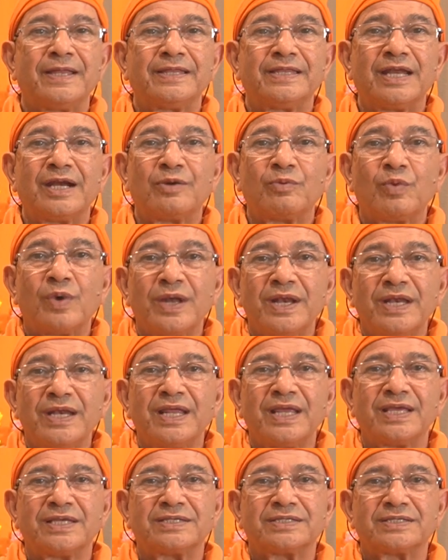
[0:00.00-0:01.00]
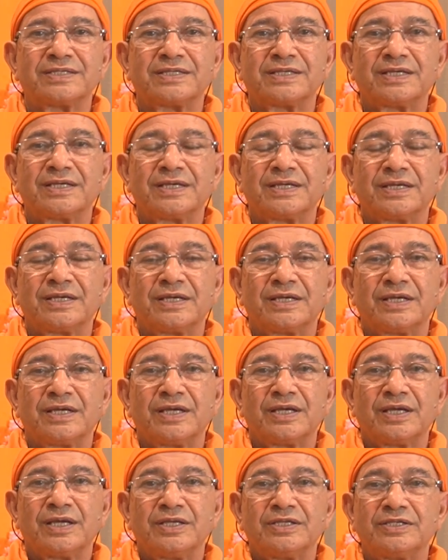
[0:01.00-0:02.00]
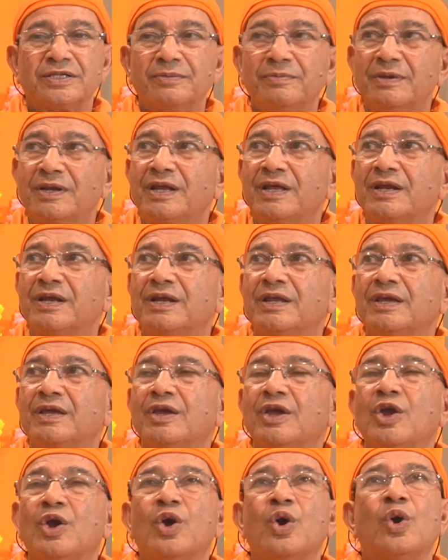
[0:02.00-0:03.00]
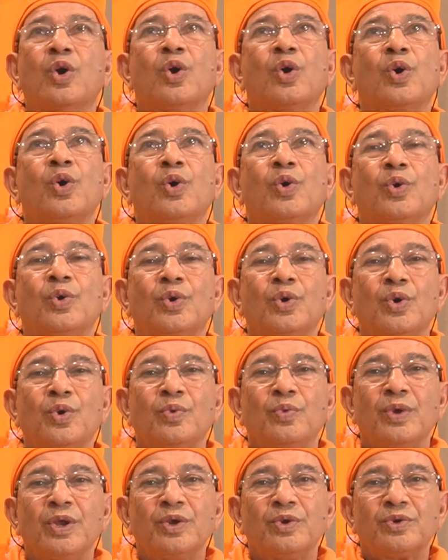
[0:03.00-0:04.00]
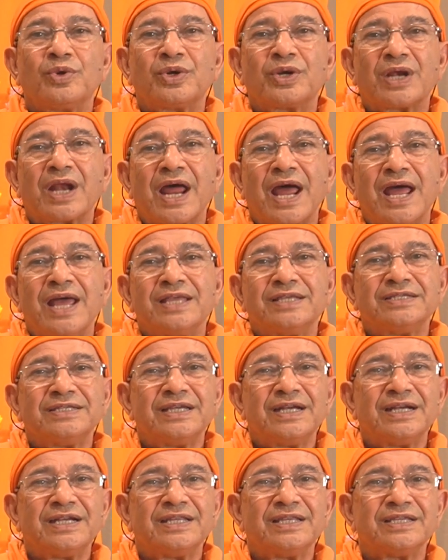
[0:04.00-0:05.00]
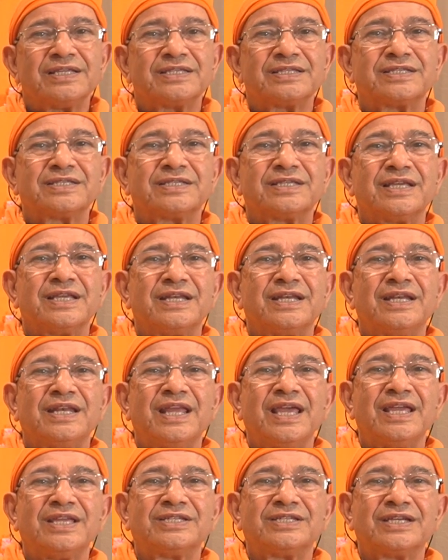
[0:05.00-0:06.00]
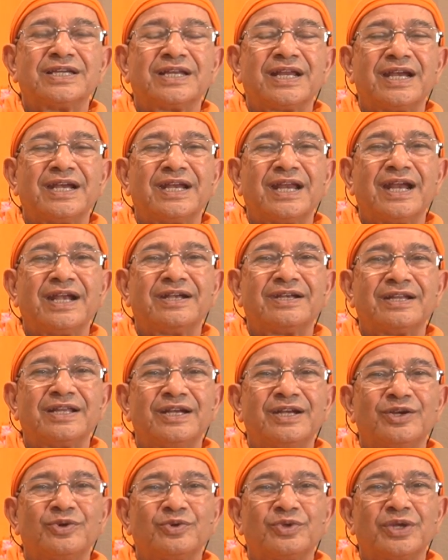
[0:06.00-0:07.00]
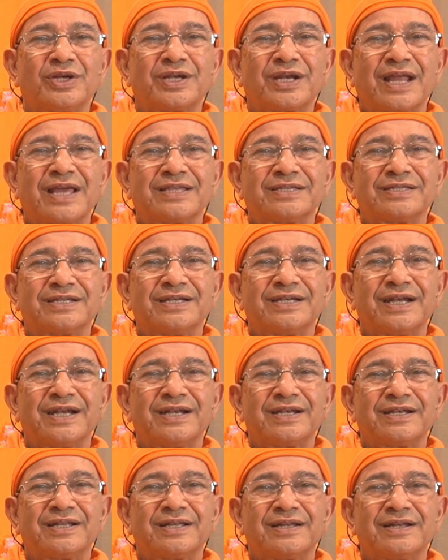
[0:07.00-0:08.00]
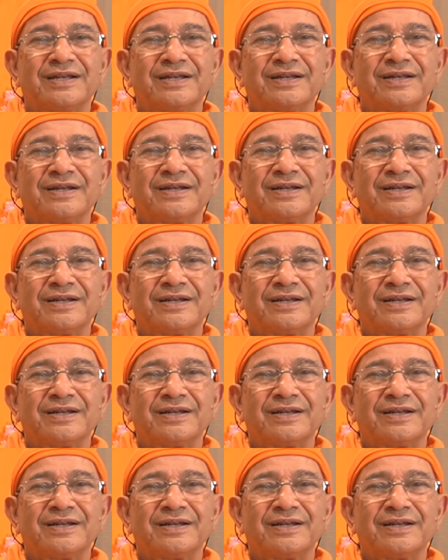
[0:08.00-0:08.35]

That oneness. Similarly, oh, when you transcend this nature and enter into the transcendental,